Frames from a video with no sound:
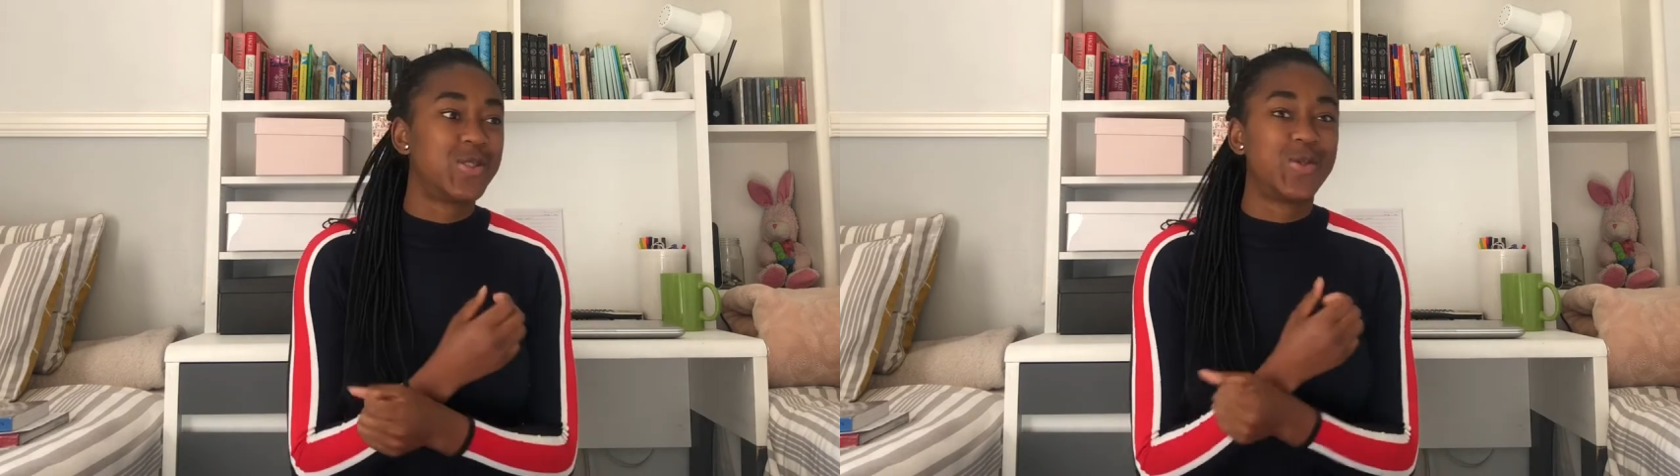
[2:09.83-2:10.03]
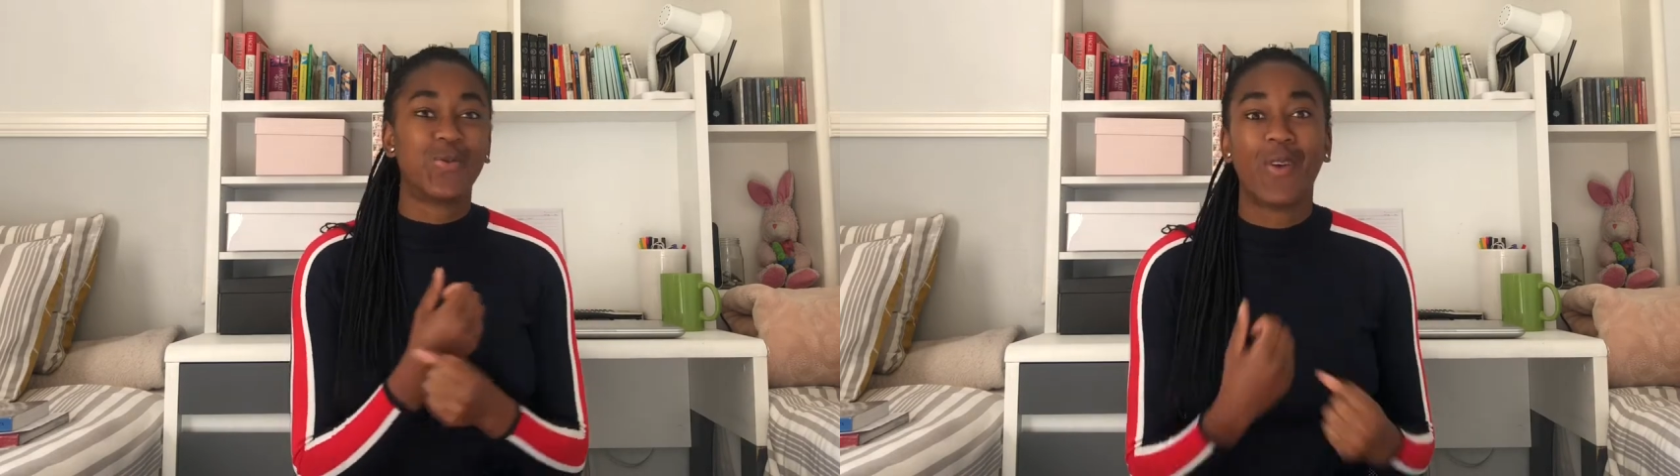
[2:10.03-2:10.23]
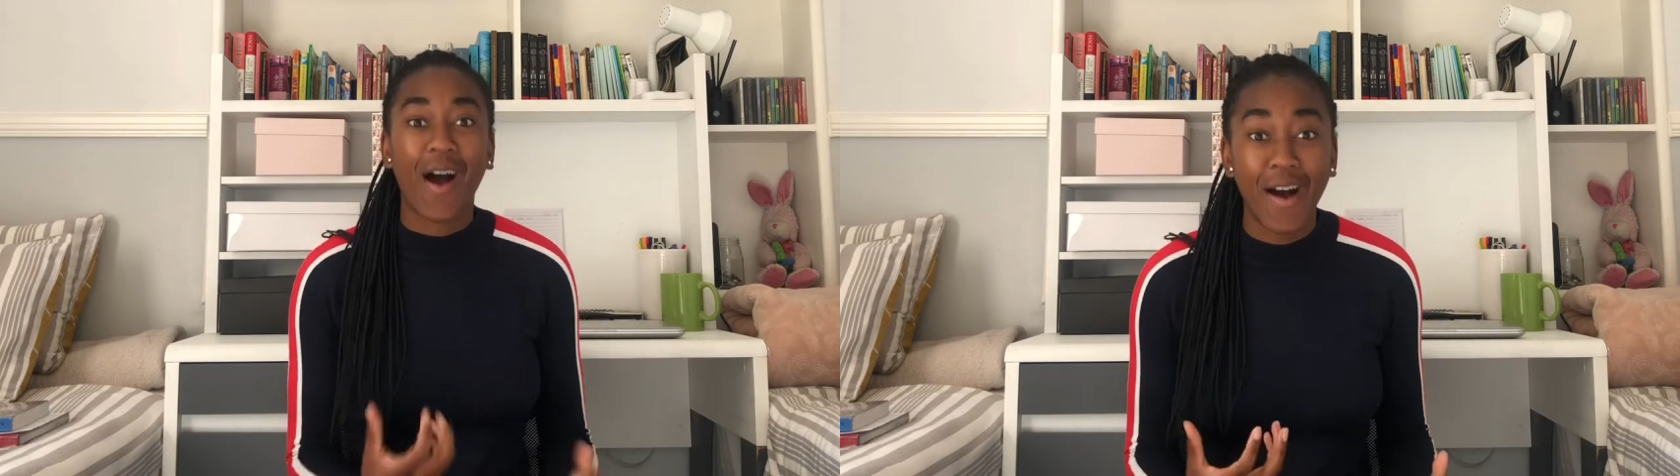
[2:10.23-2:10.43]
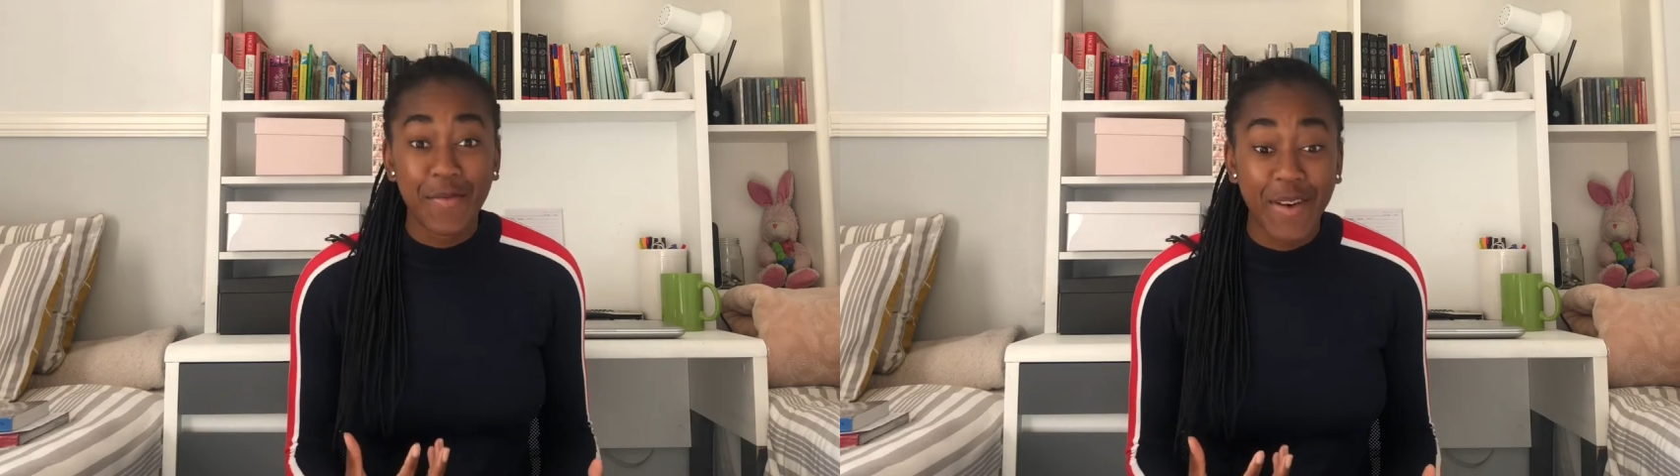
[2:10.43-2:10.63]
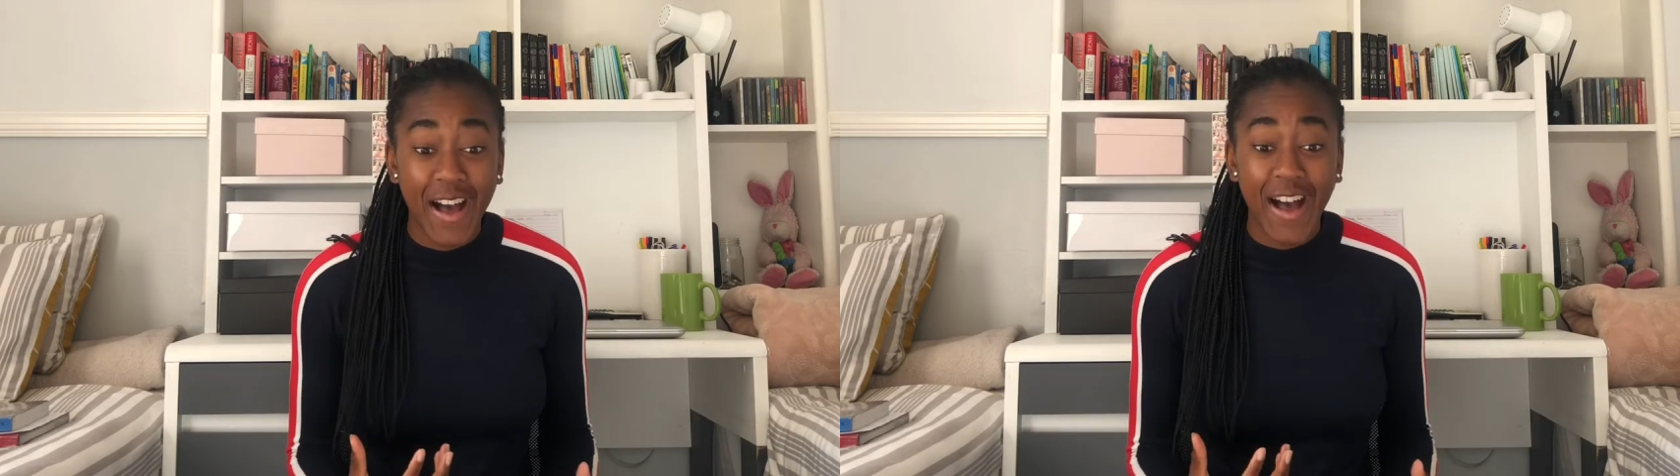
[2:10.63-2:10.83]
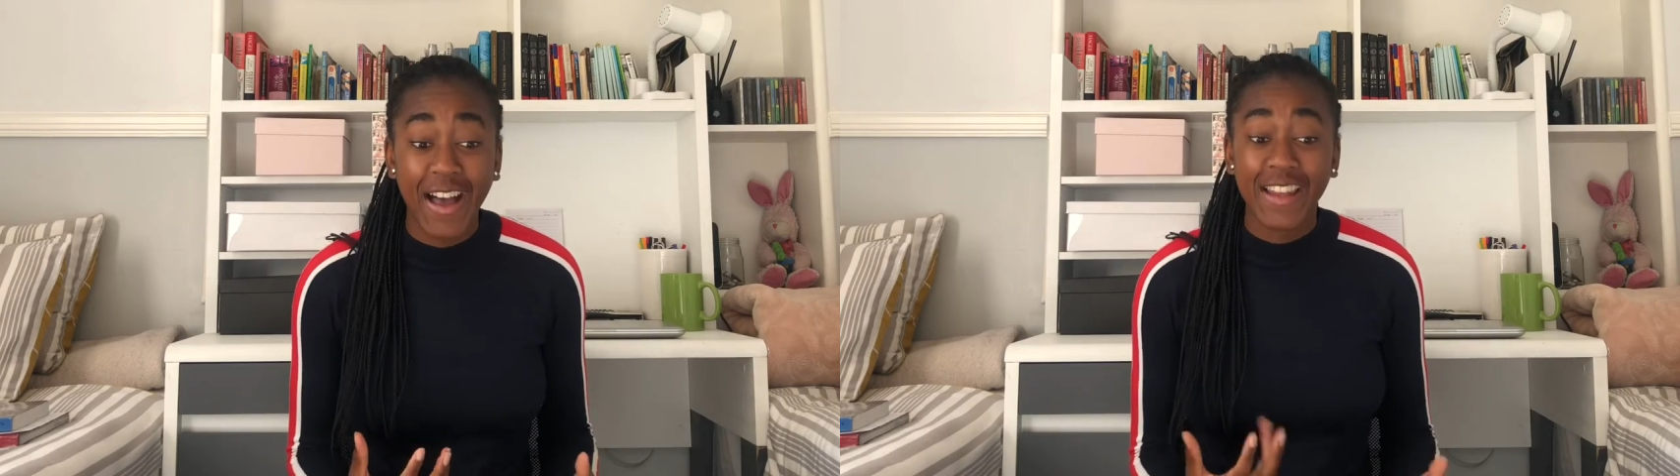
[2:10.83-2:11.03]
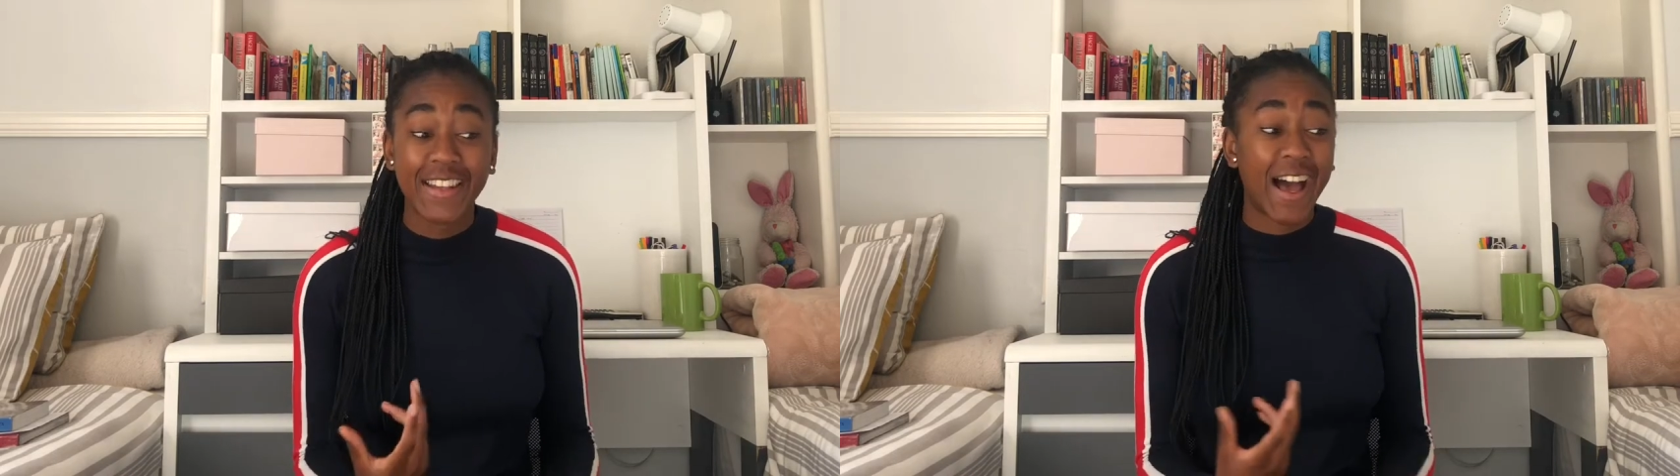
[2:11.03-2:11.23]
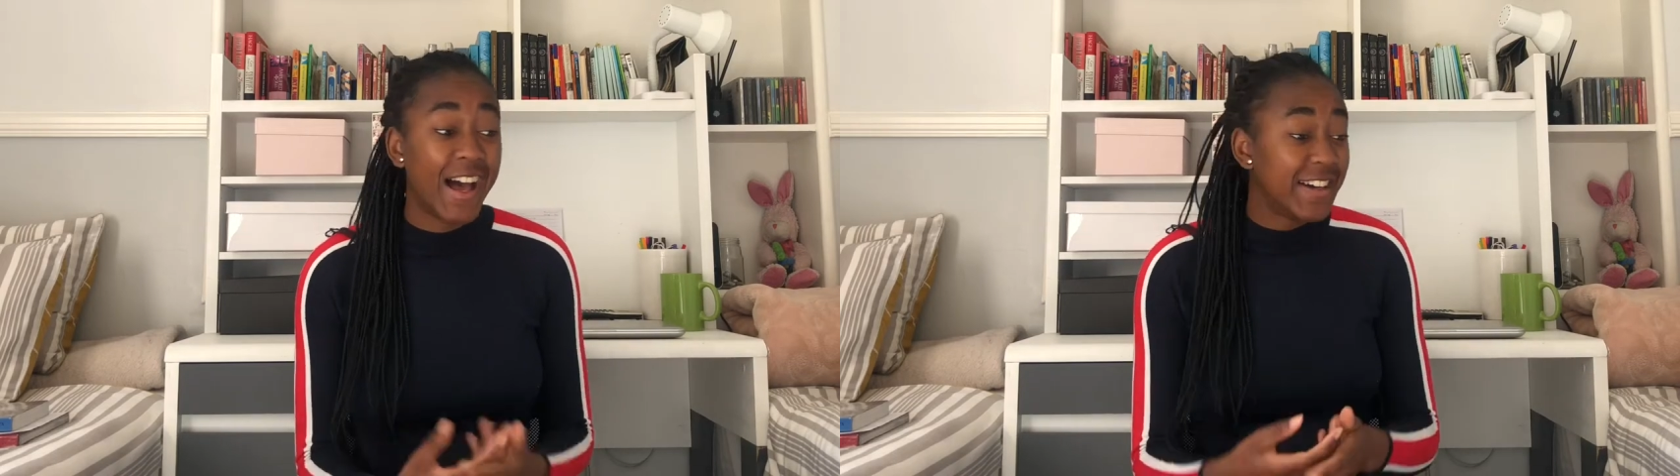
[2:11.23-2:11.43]
drama,
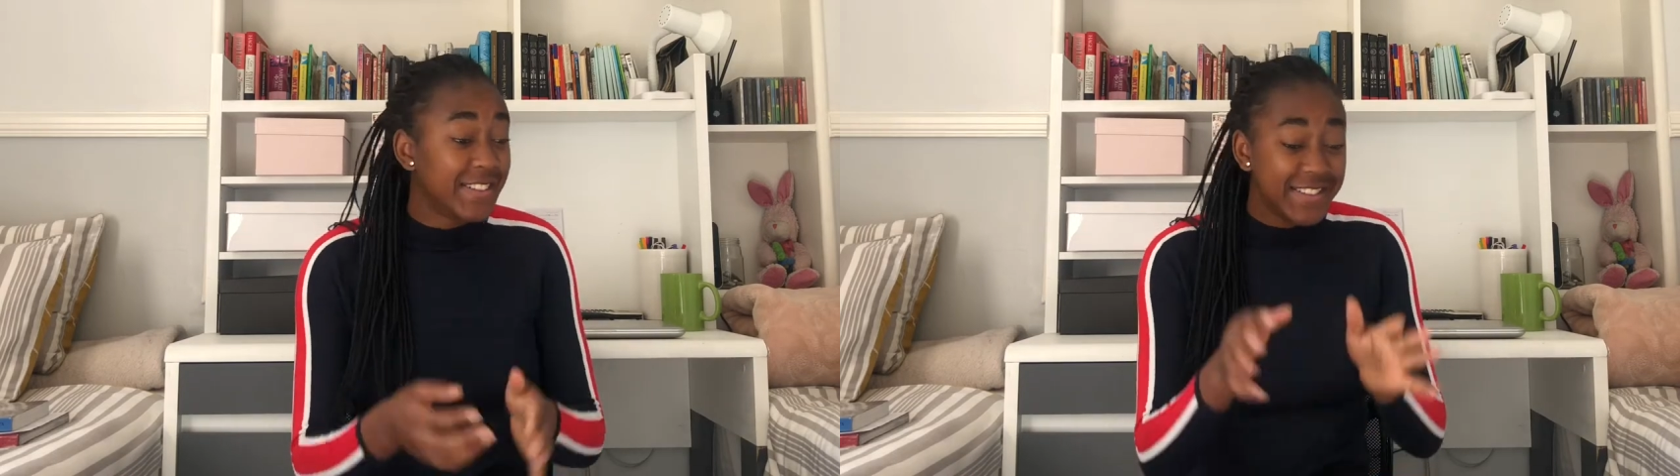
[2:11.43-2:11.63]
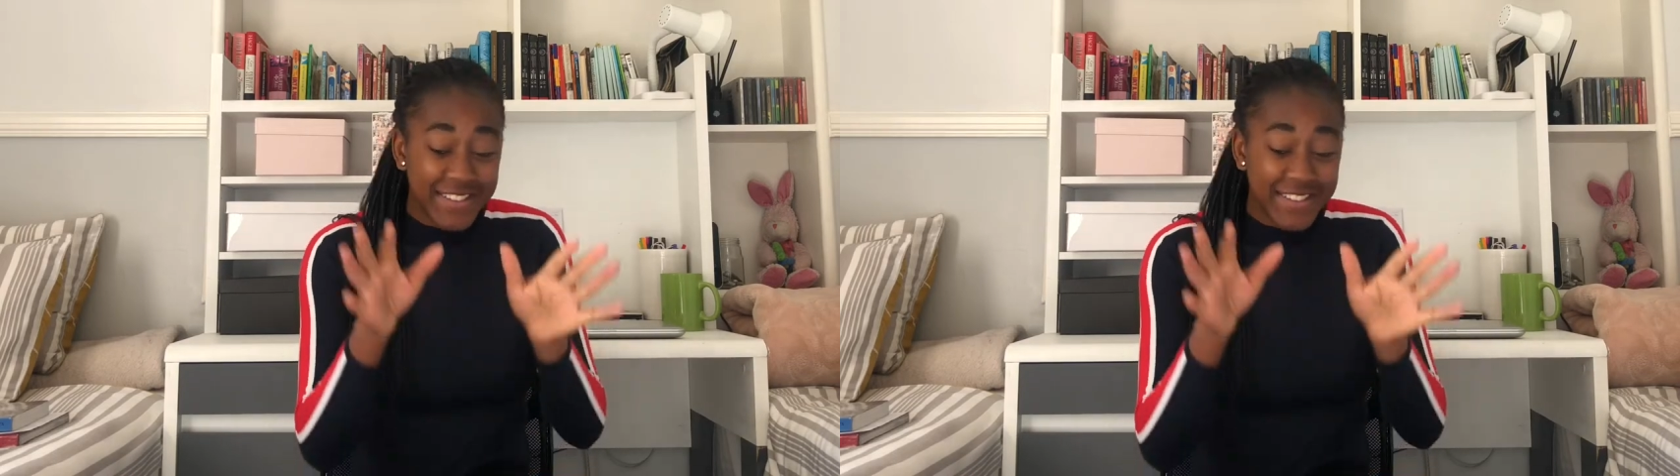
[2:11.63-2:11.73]
like woo,